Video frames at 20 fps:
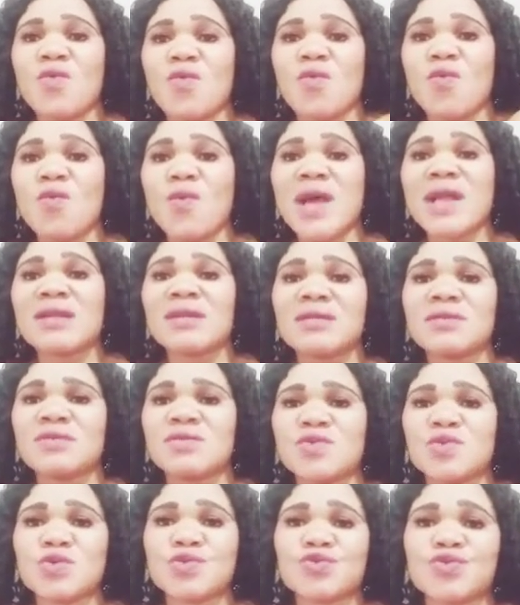1
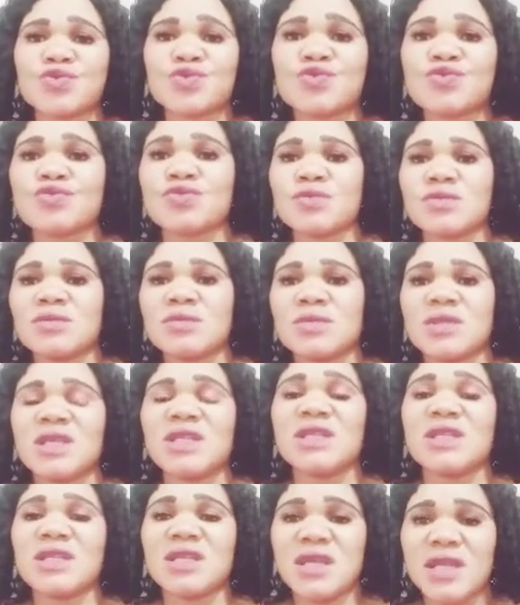to 2
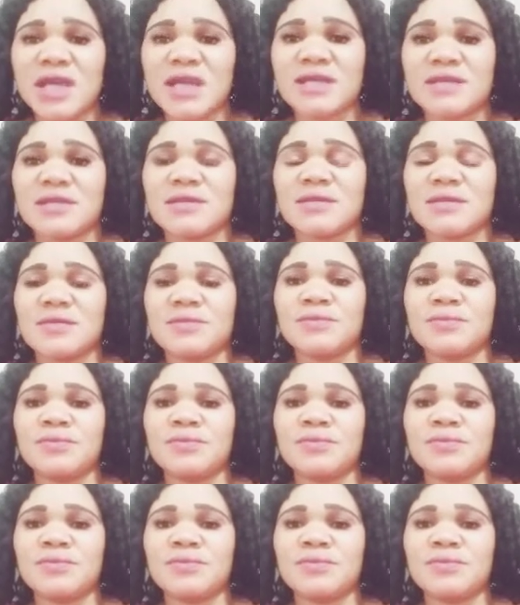in the night.